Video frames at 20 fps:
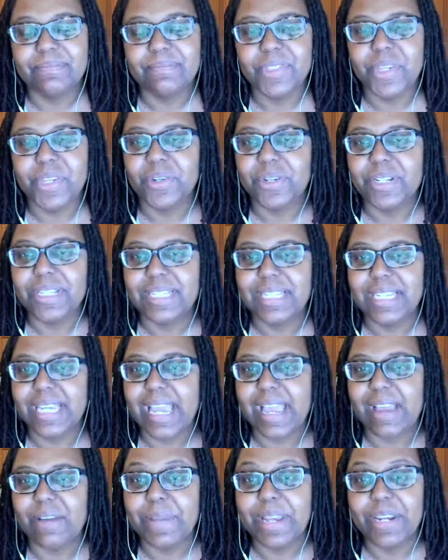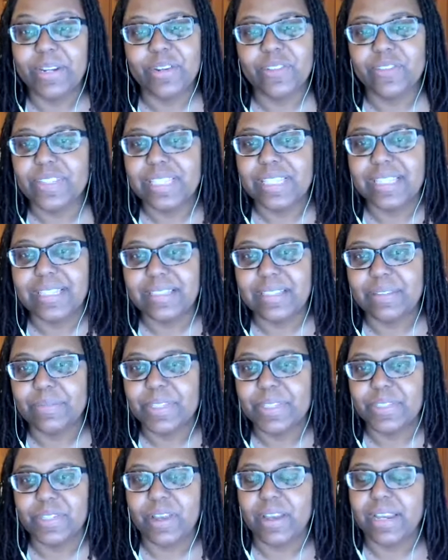noticing how my nervous system
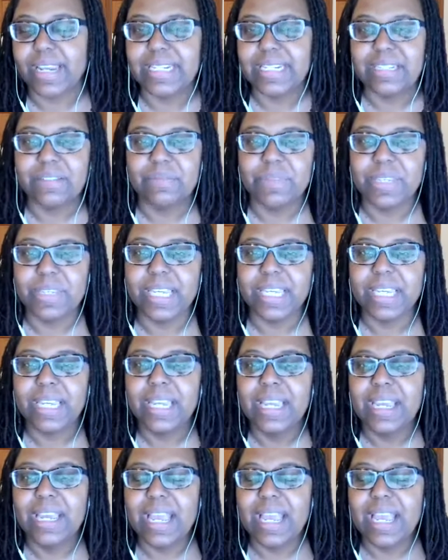is talking to me